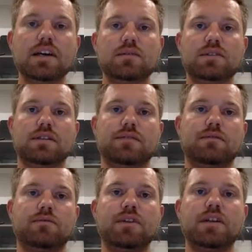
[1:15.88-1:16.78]
which have a
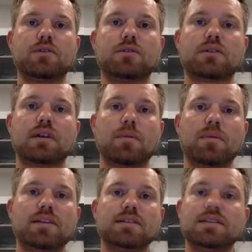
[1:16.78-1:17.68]
really good
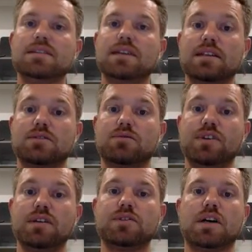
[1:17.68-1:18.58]
capabilities and it's
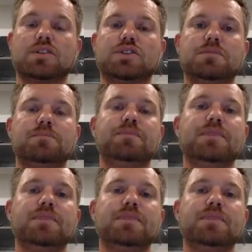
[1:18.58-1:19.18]
free of charge.